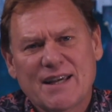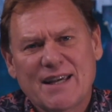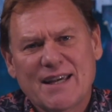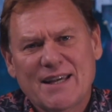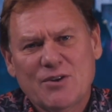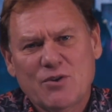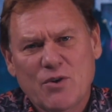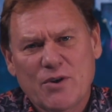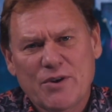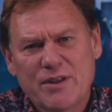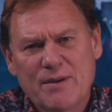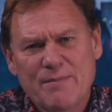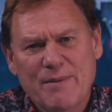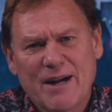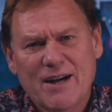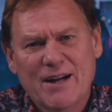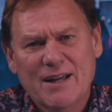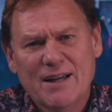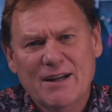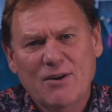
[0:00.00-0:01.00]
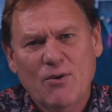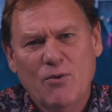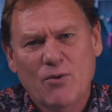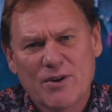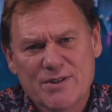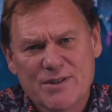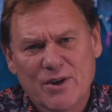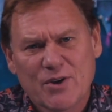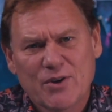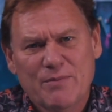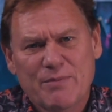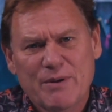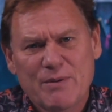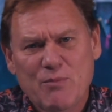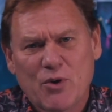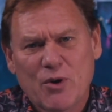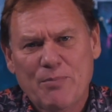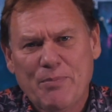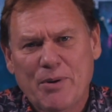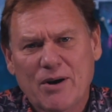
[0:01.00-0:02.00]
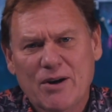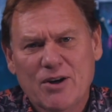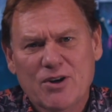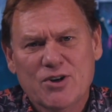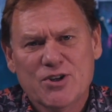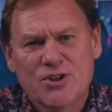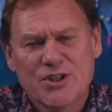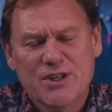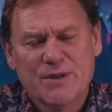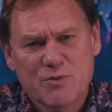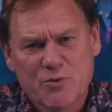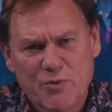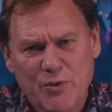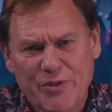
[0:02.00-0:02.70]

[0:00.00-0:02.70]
in North America, or is it going to be more partnerships?